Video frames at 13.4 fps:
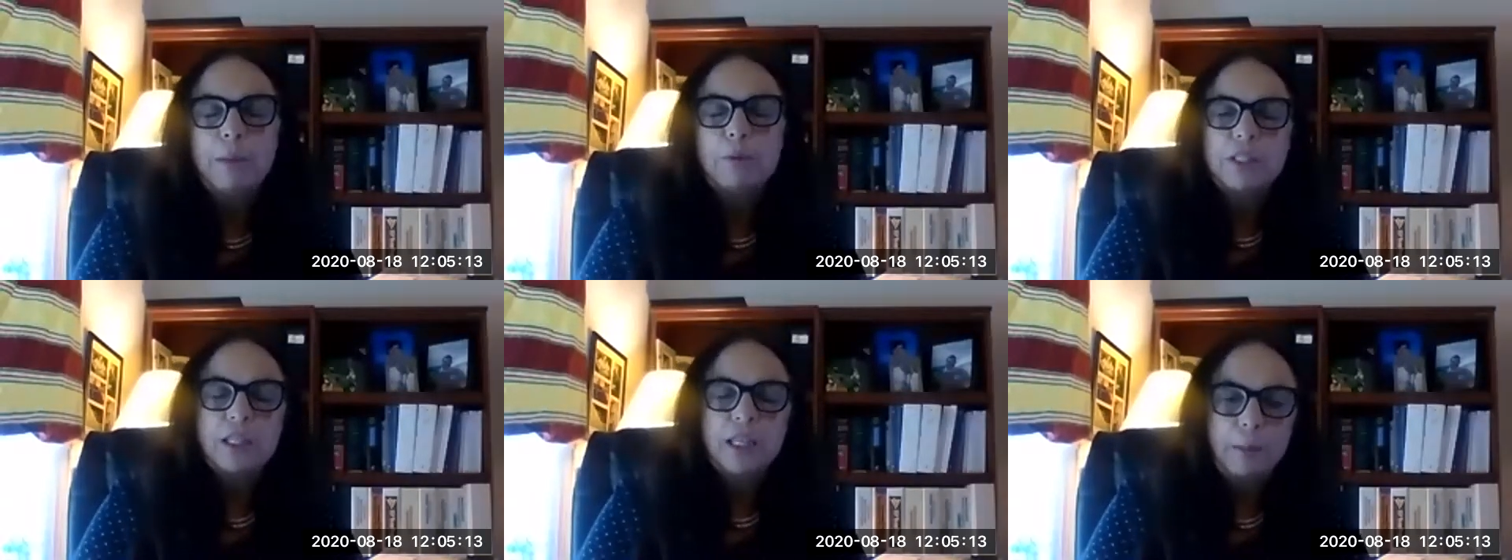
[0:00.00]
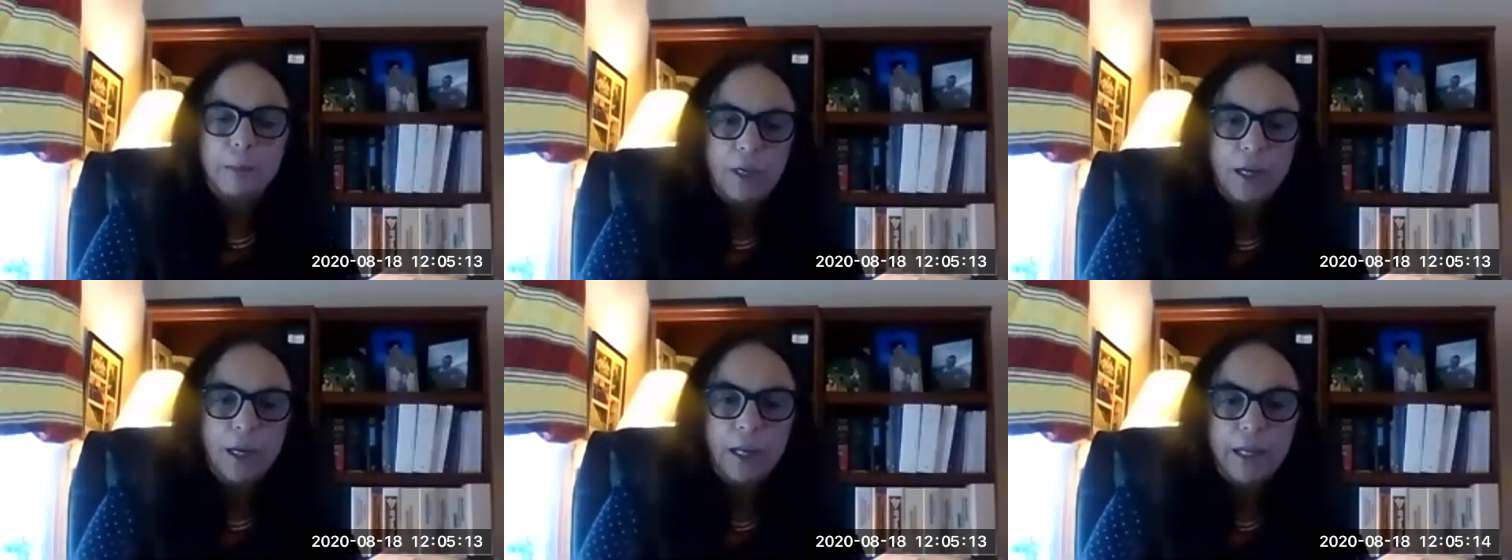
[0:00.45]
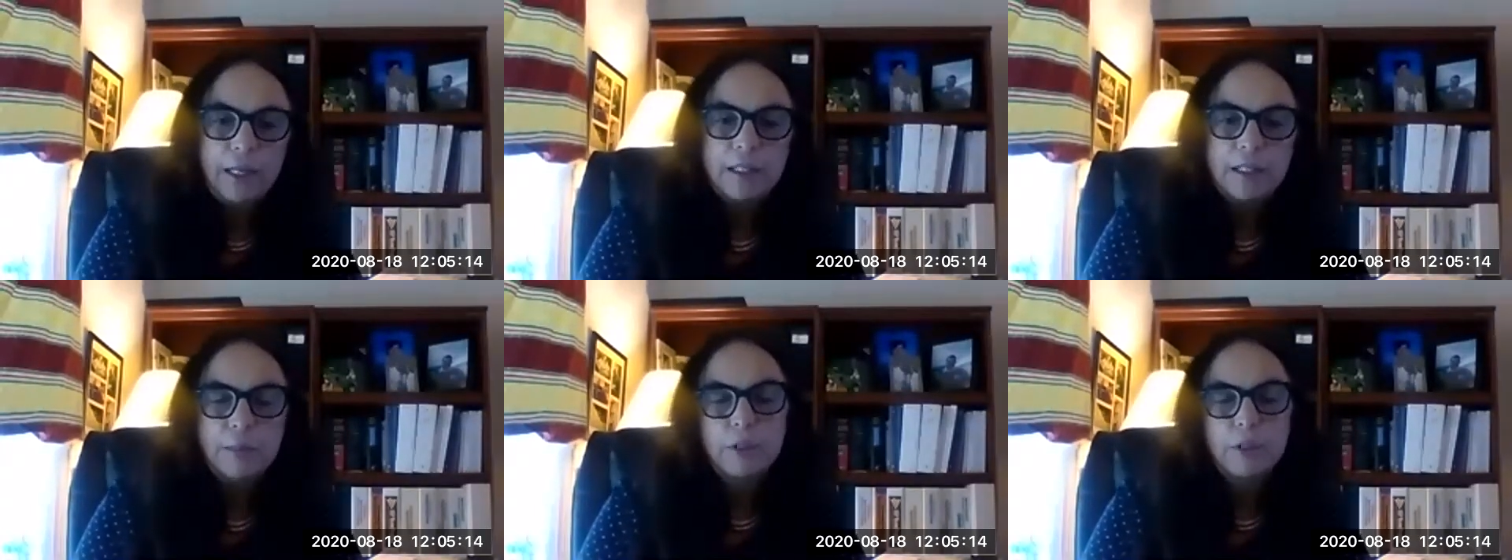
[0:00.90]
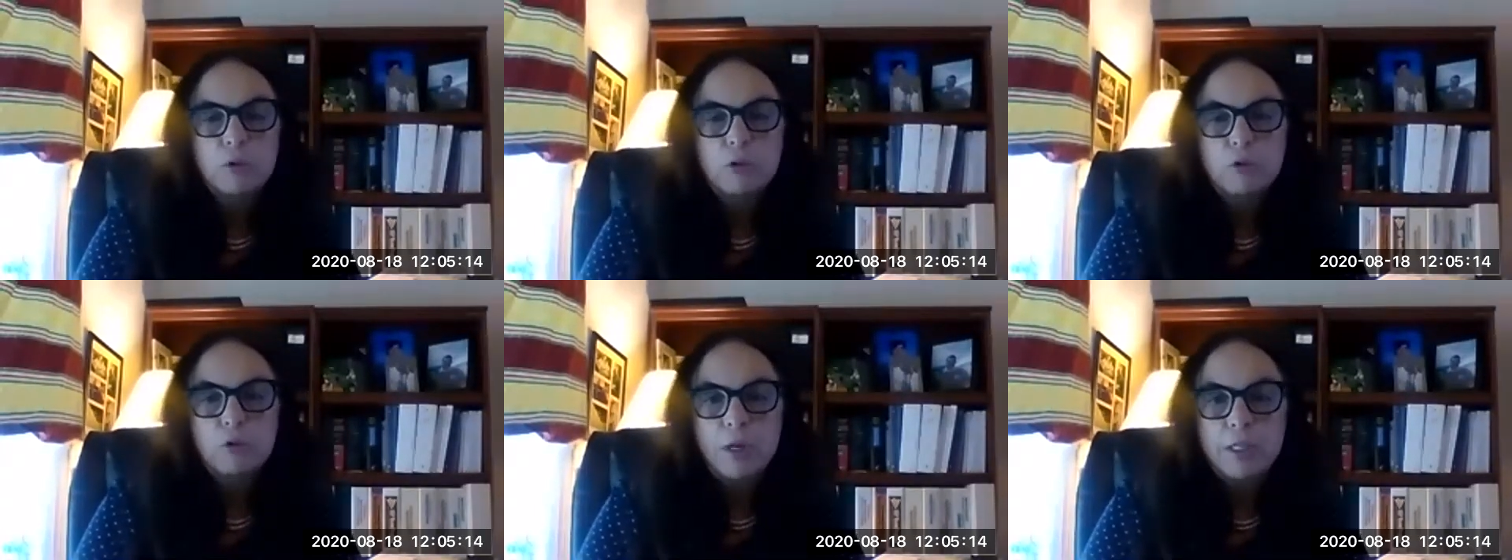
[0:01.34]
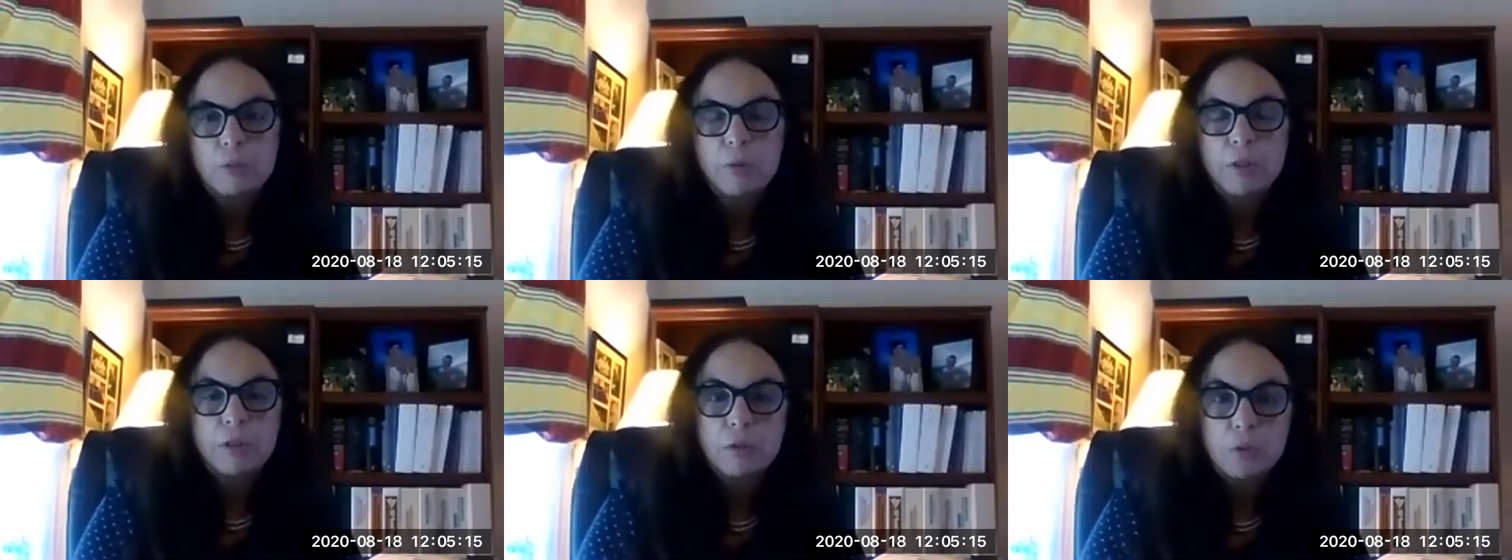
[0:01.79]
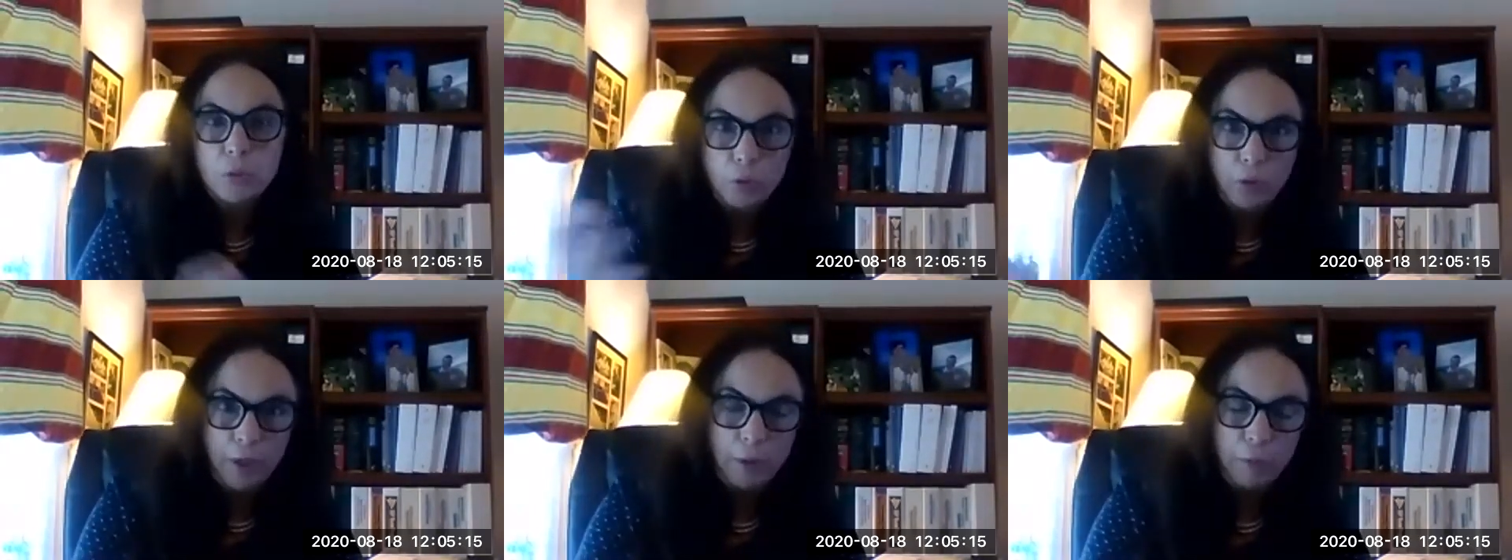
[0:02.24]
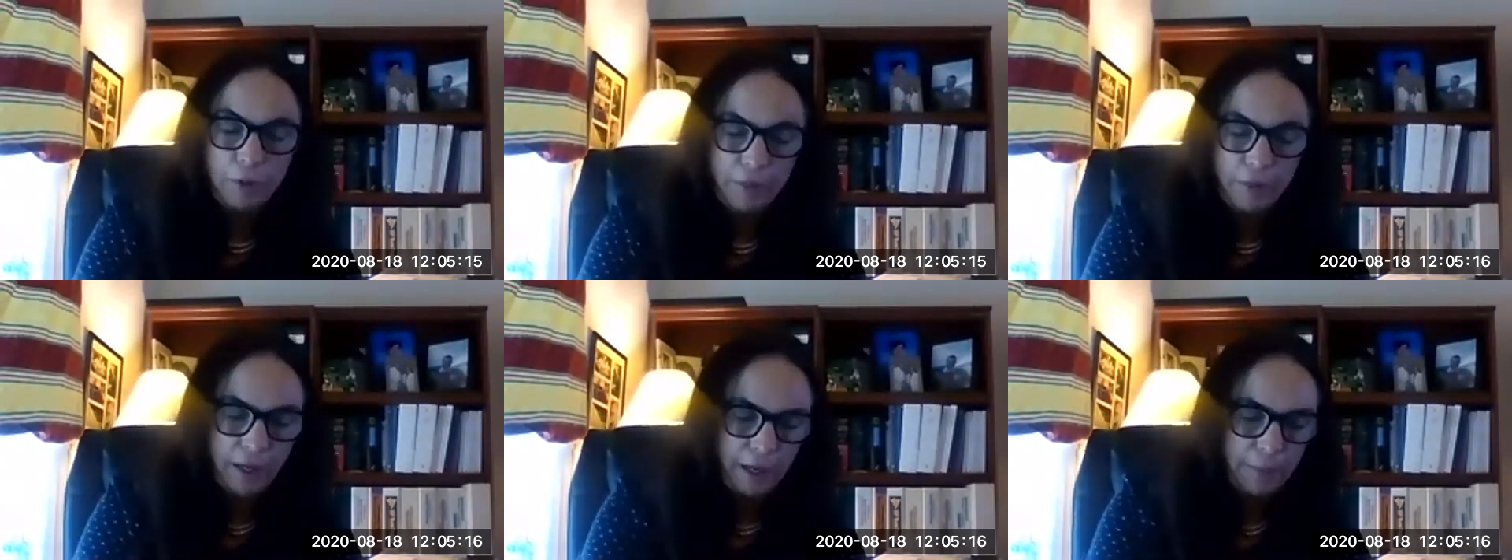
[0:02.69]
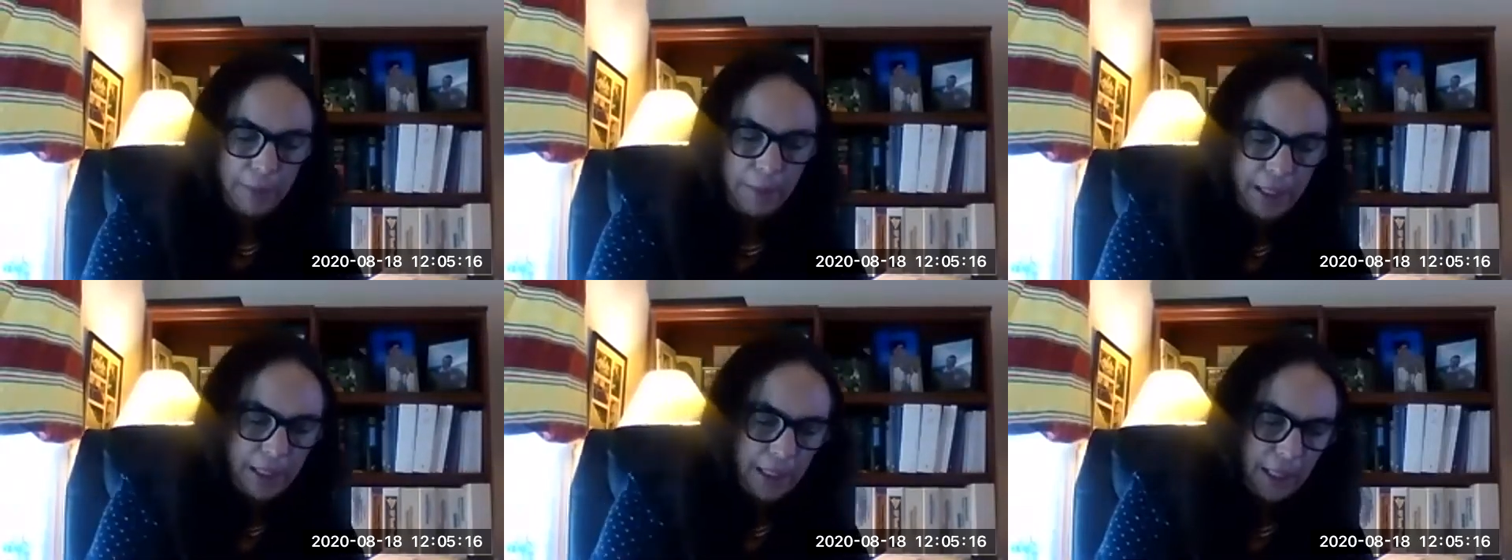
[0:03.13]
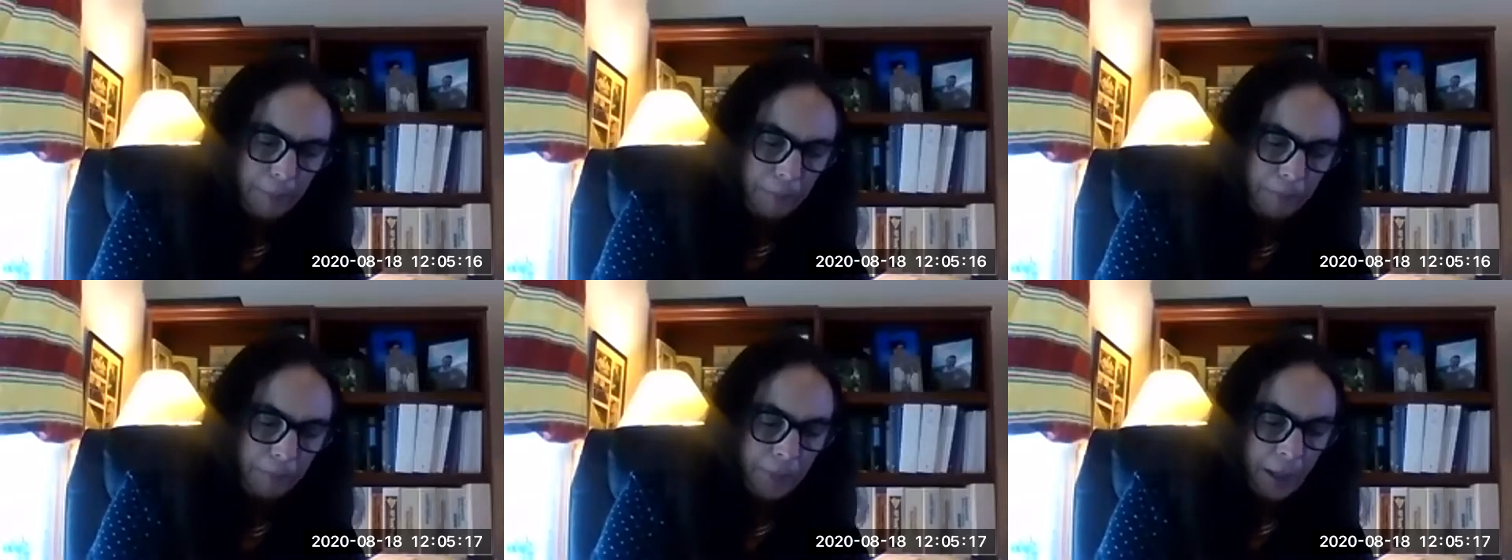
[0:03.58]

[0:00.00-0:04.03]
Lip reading: to keep it on, that is something to address with the school and with the IEP team.